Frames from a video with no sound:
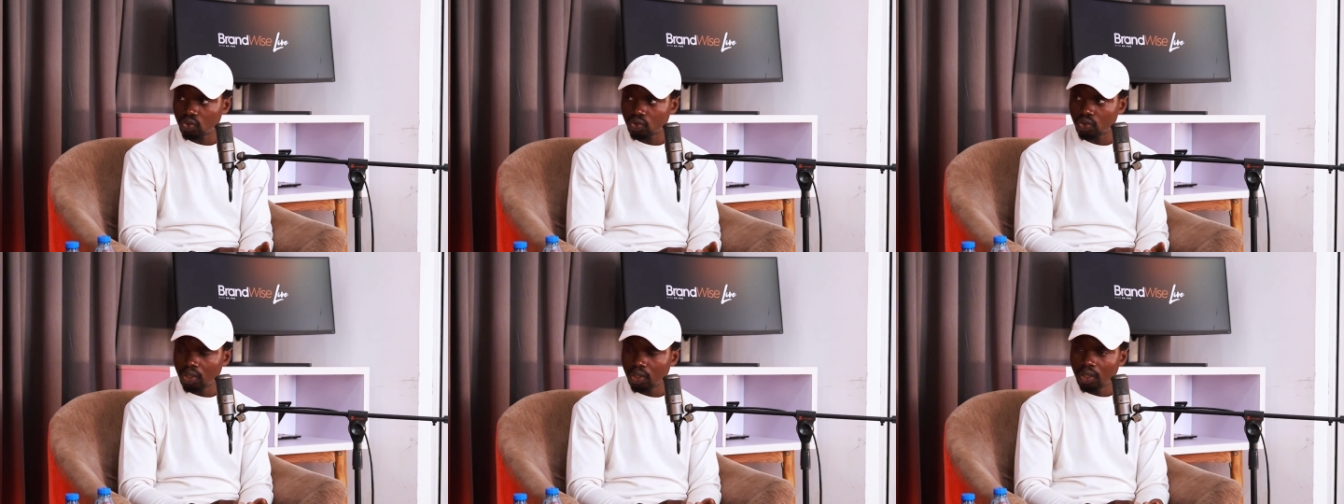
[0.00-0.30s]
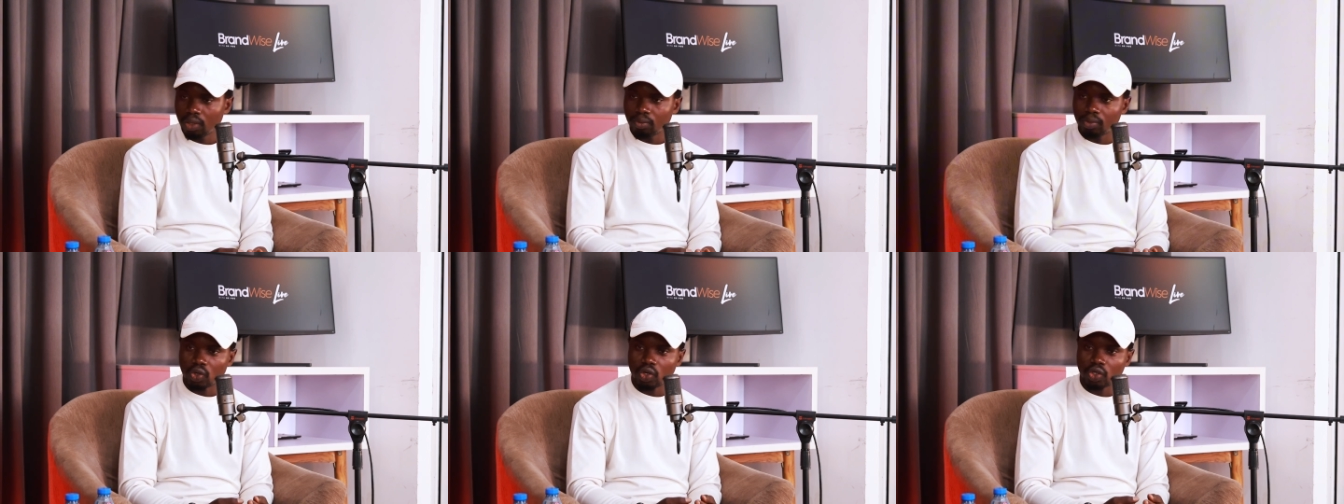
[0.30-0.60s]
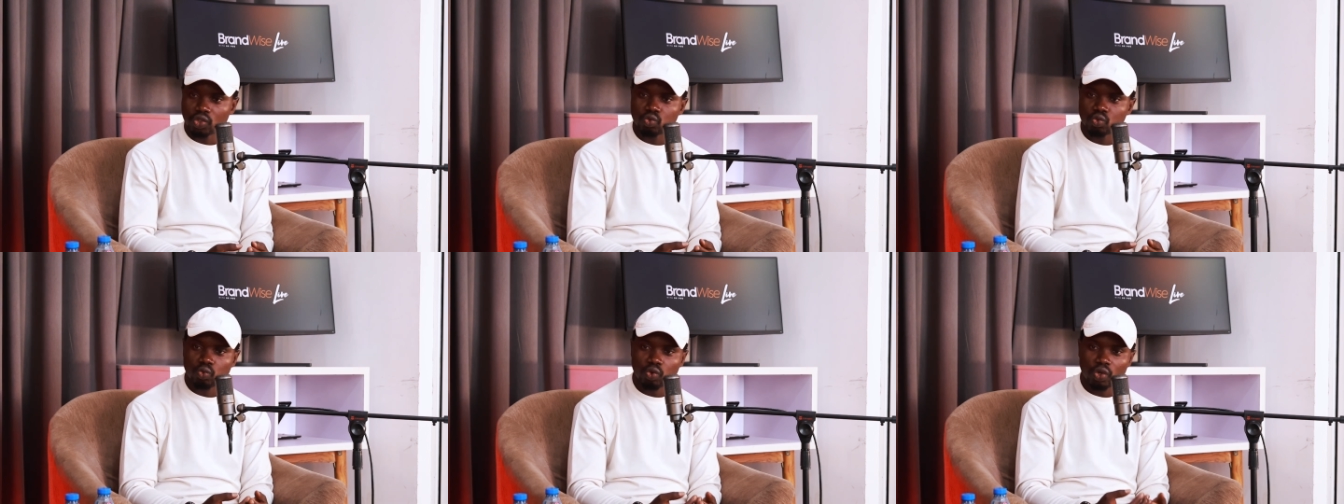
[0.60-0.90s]

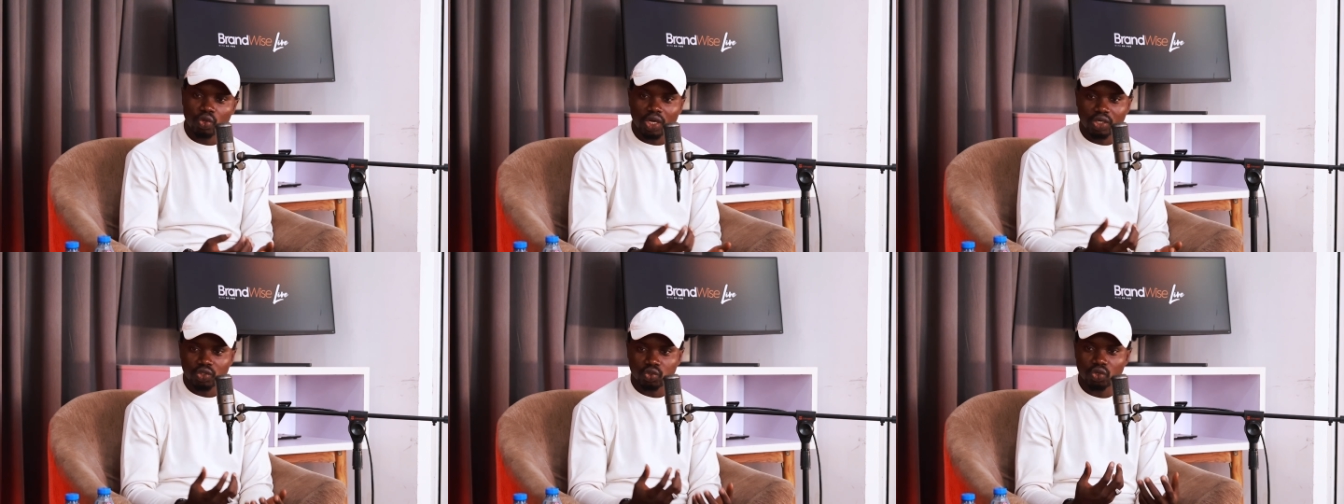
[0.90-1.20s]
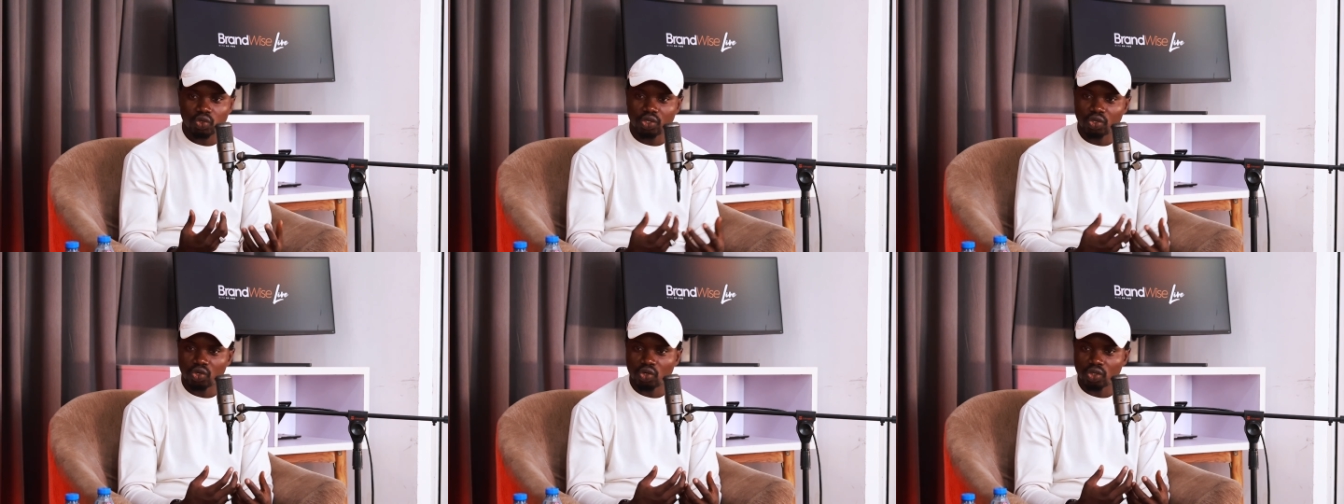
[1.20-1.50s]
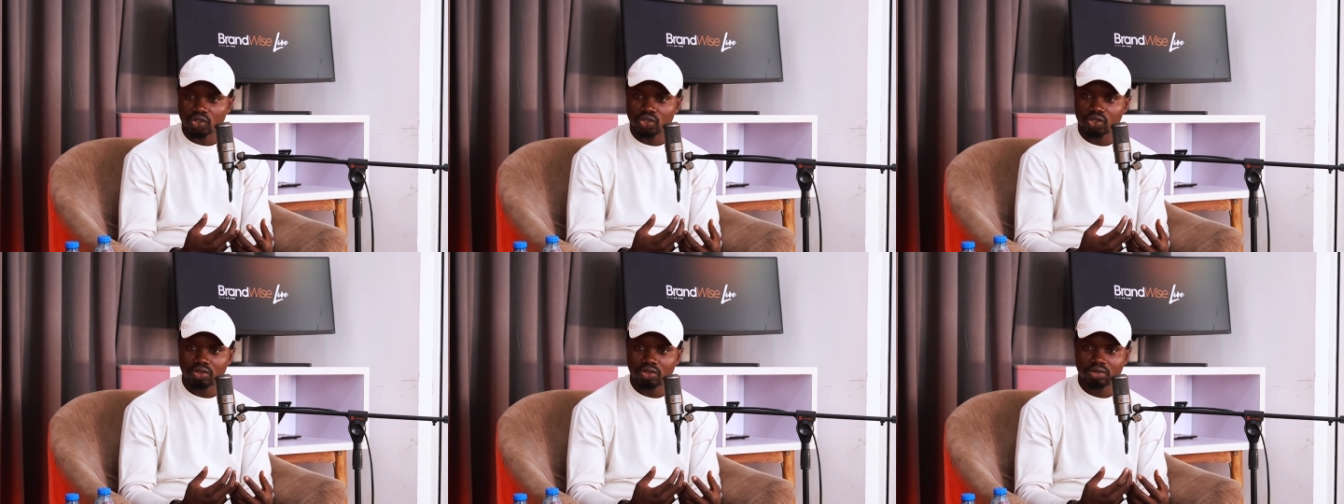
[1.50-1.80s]
Because what you are showing
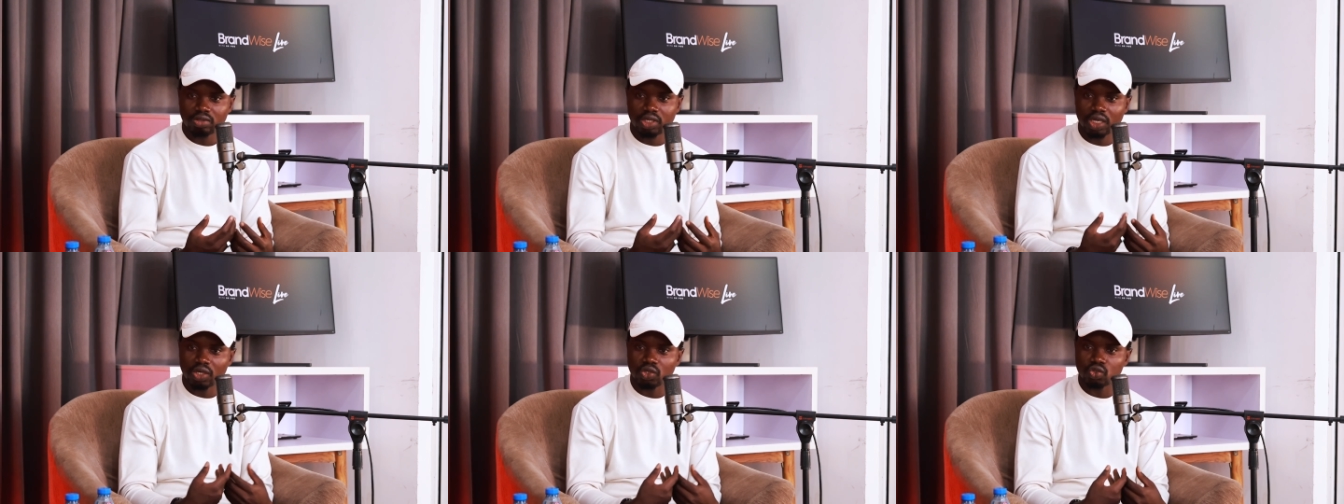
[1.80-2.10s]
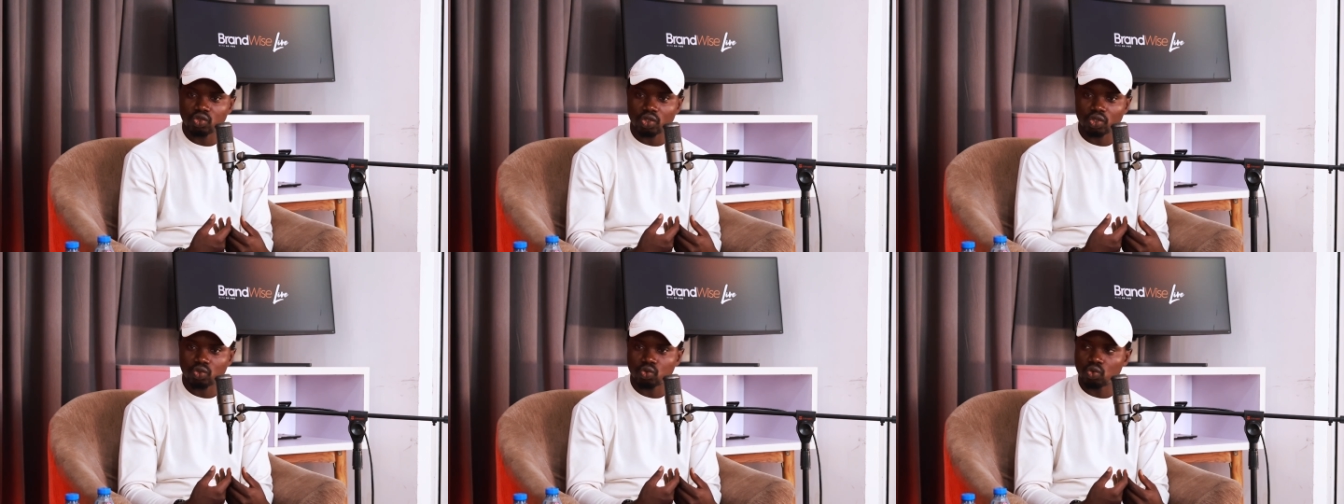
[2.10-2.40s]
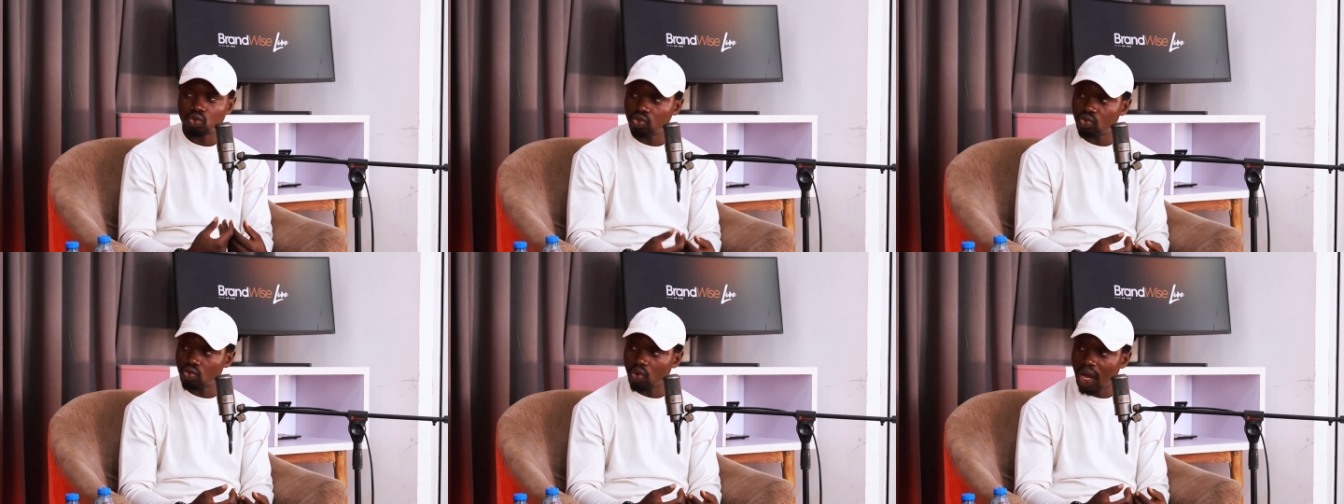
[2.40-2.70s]
us tells us
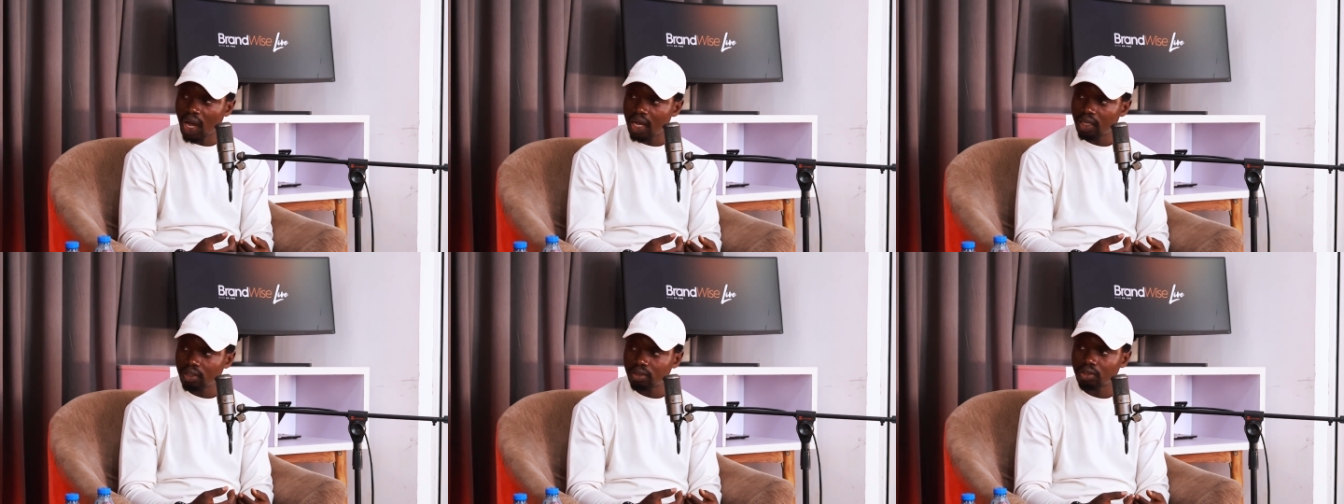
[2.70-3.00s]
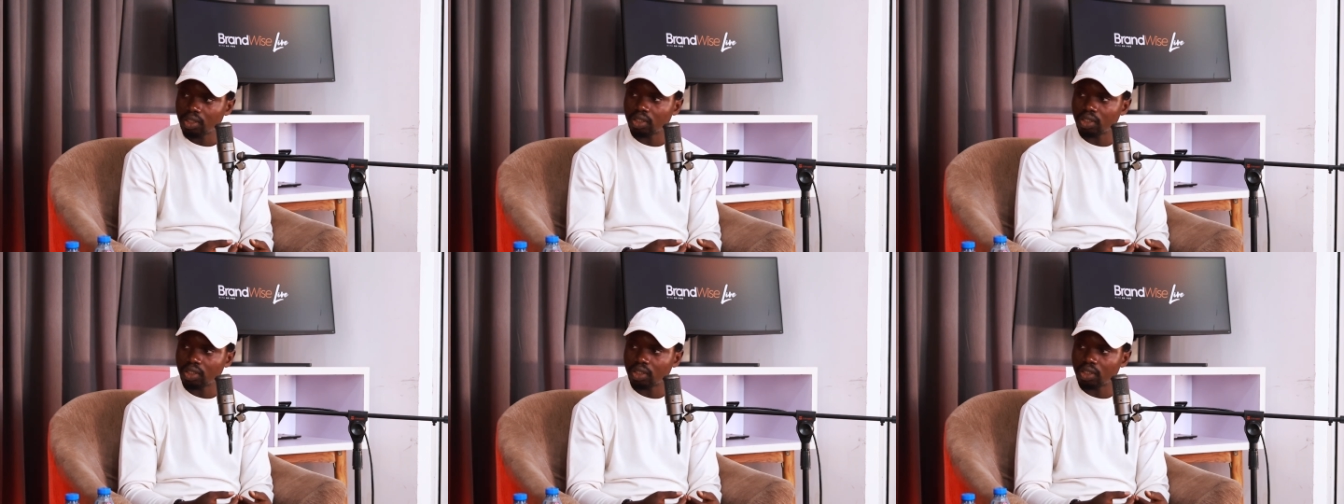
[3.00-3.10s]
who you are,